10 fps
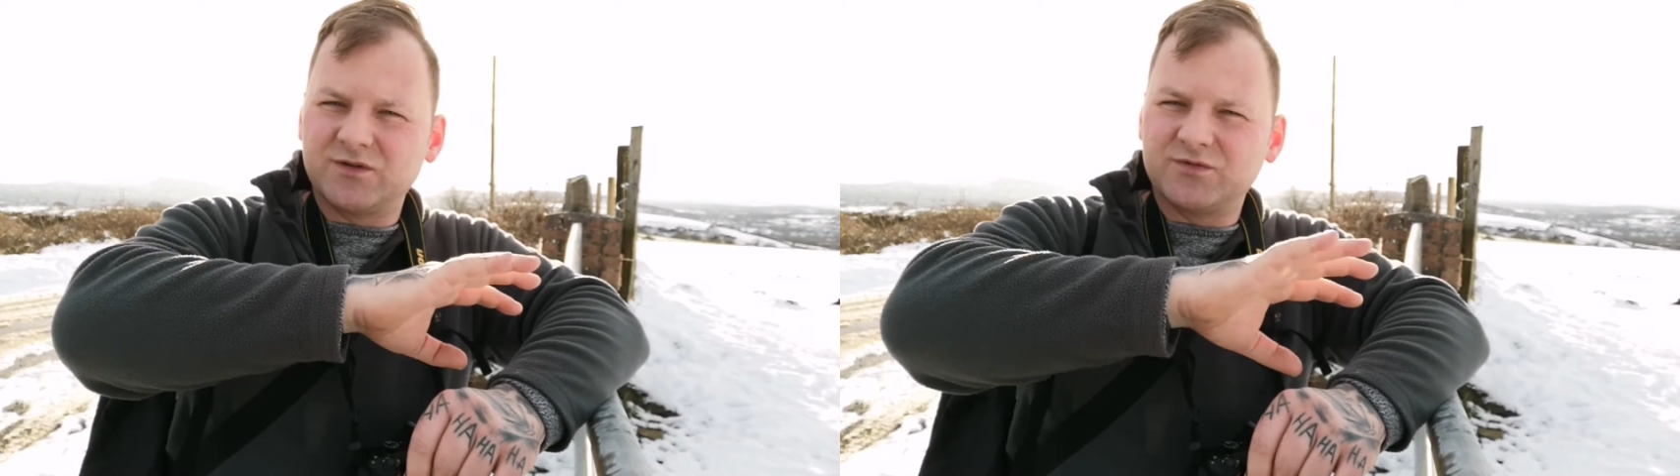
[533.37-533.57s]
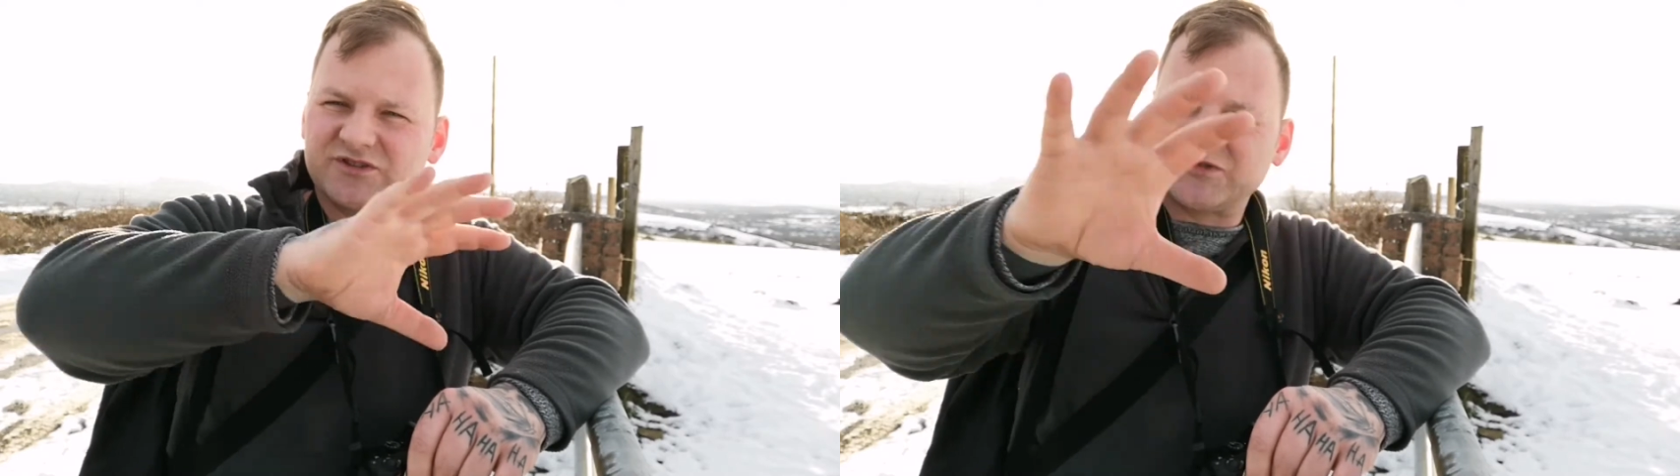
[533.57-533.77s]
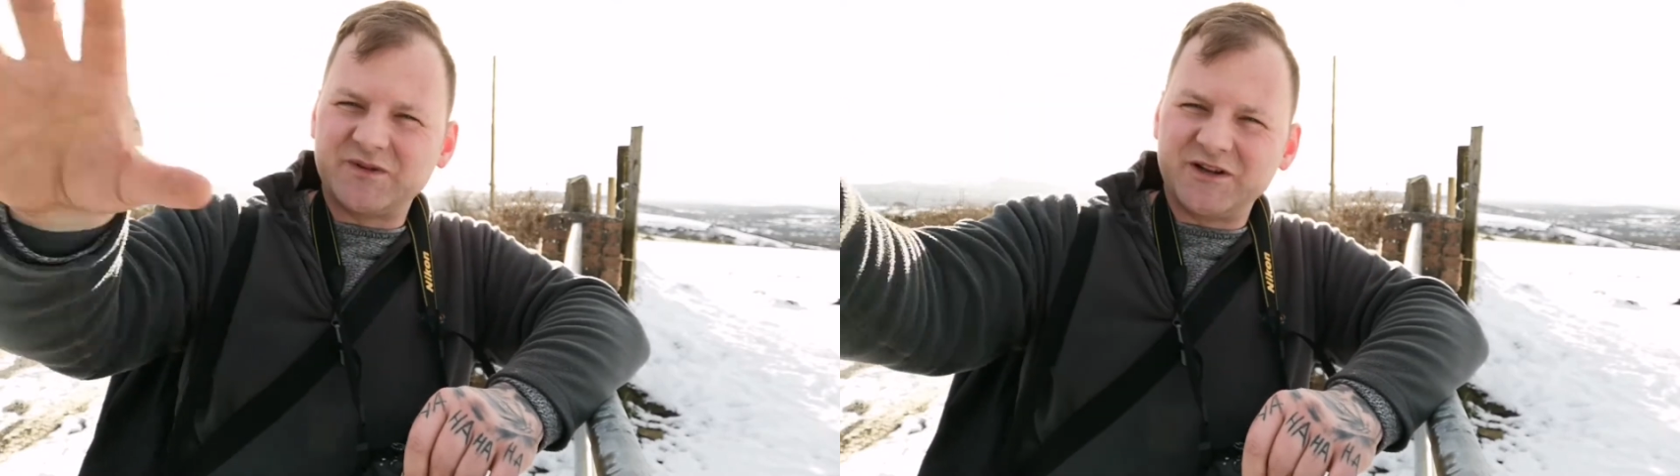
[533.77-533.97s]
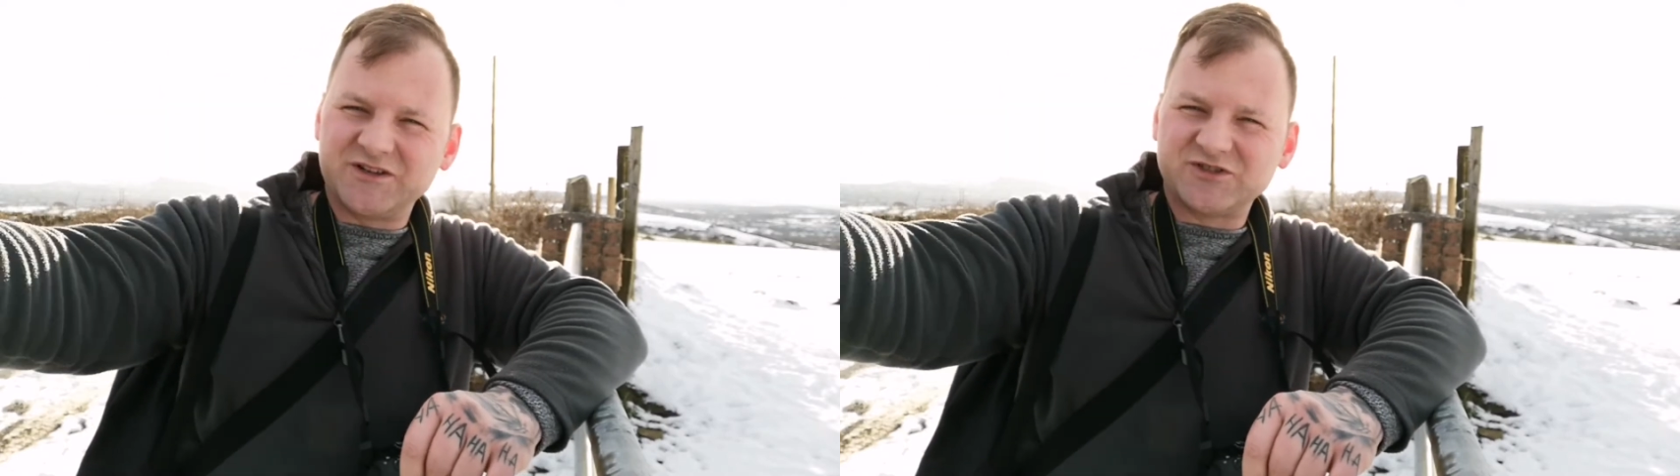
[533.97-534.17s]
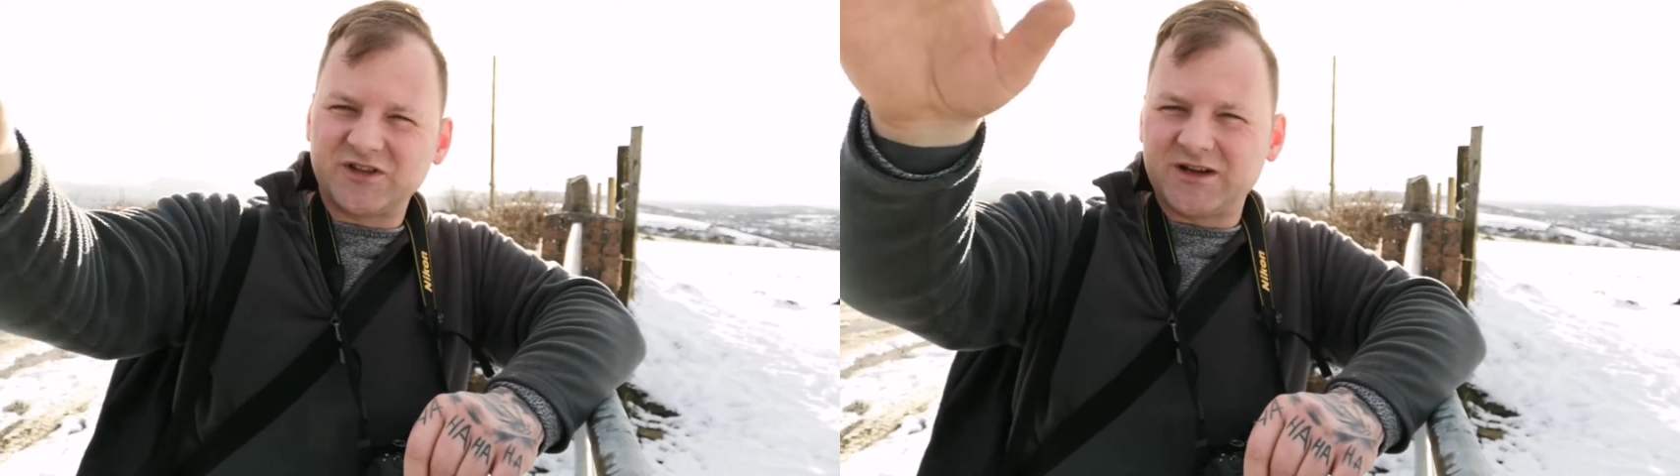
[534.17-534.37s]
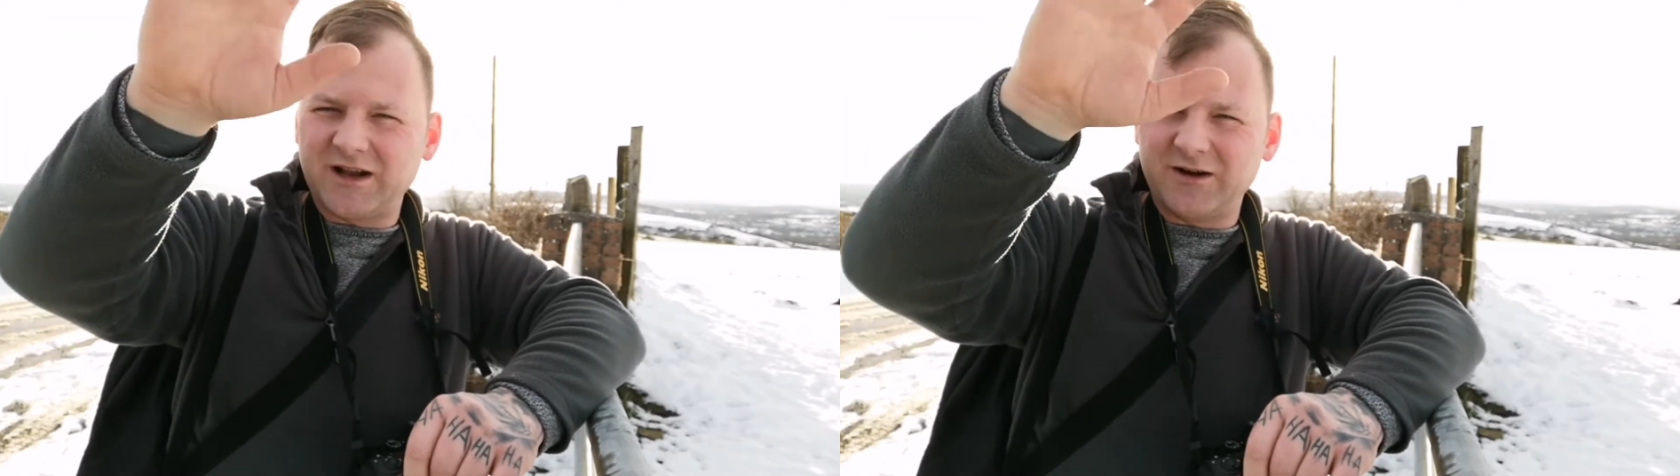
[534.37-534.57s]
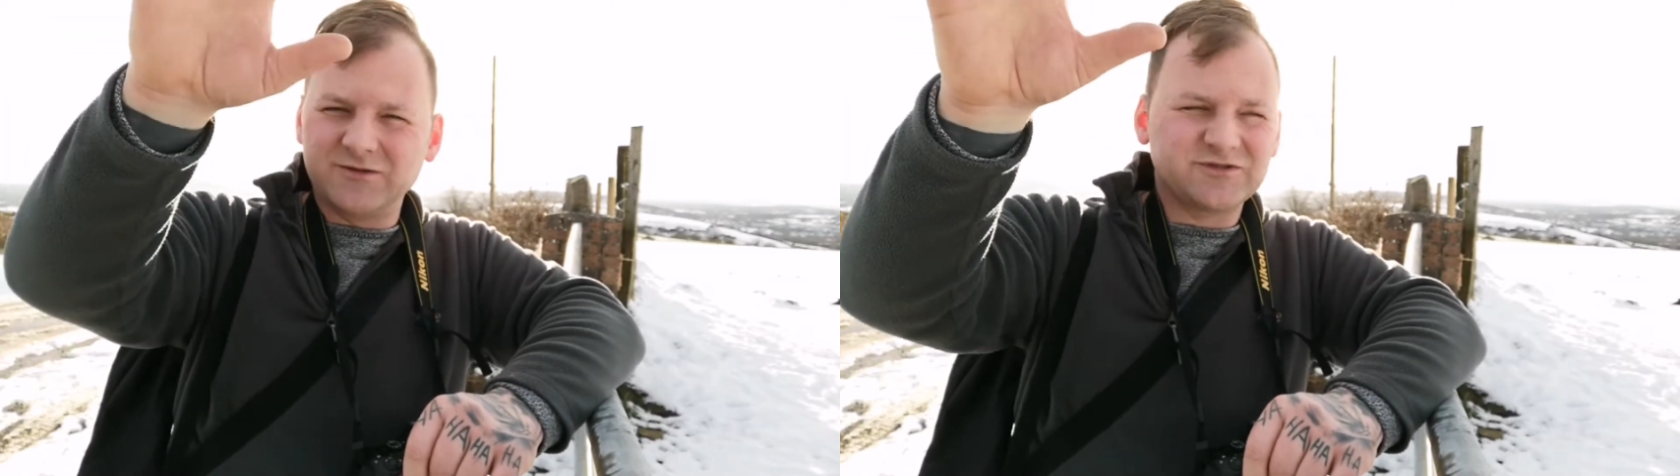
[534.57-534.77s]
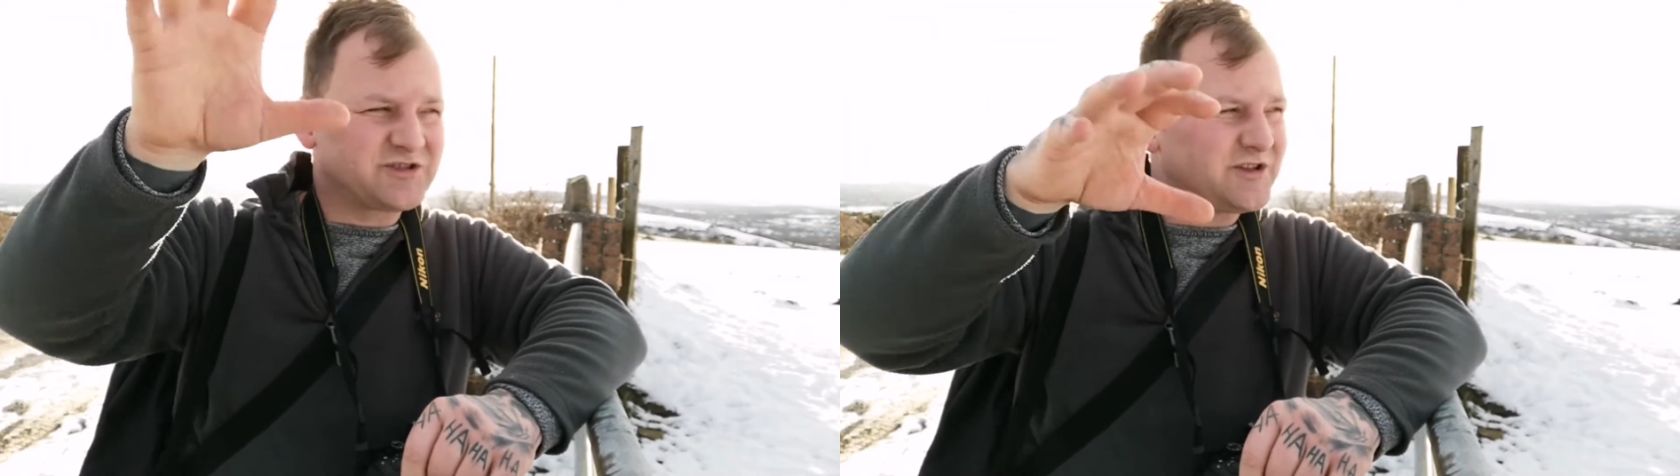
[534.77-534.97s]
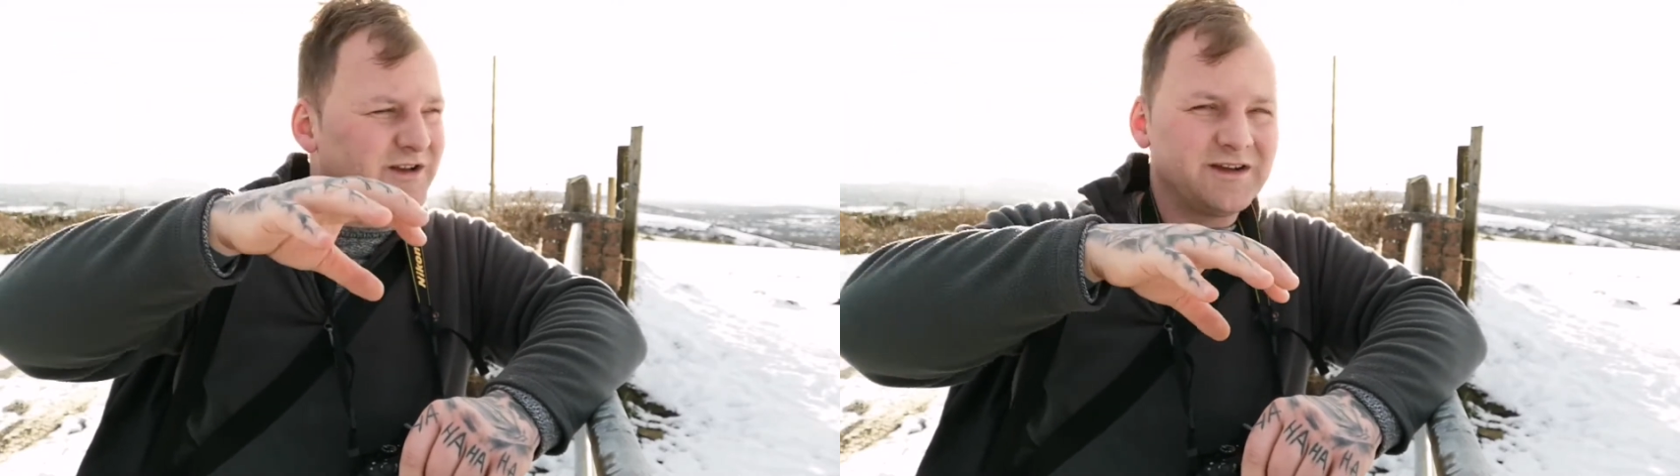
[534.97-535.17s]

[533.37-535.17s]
wispiness of the clouds